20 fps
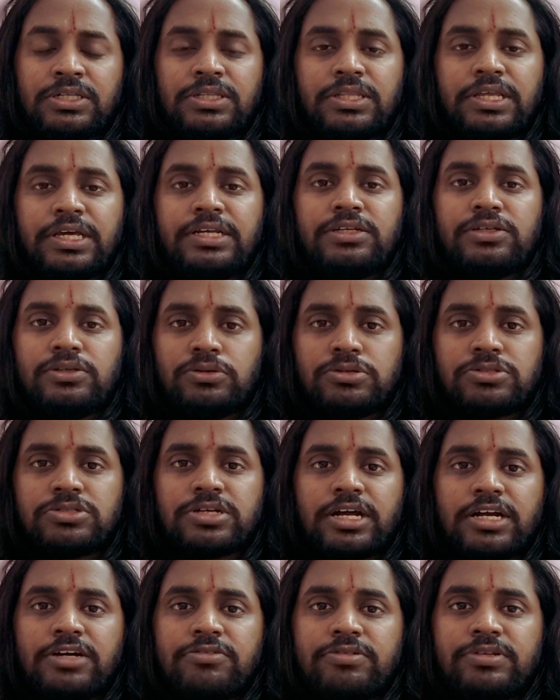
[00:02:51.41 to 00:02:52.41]
then you
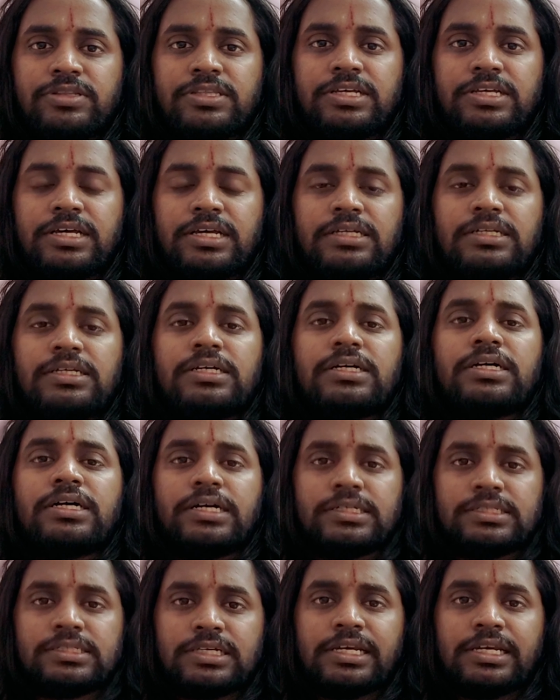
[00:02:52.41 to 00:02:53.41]
start with the
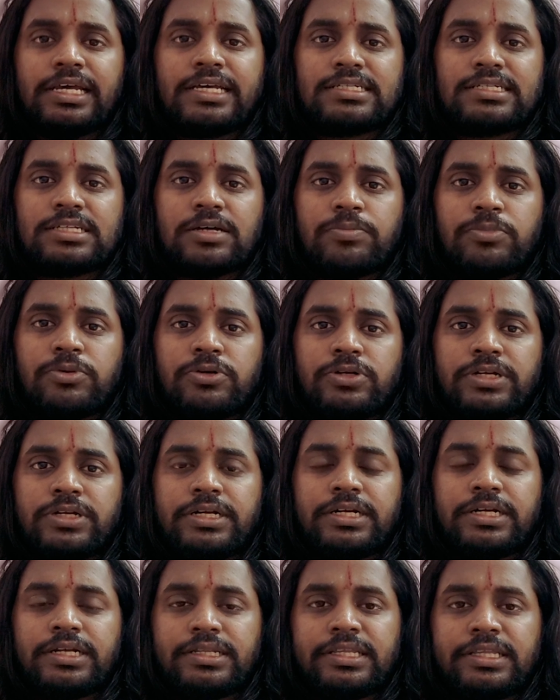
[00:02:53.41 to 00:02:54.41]
leg supported.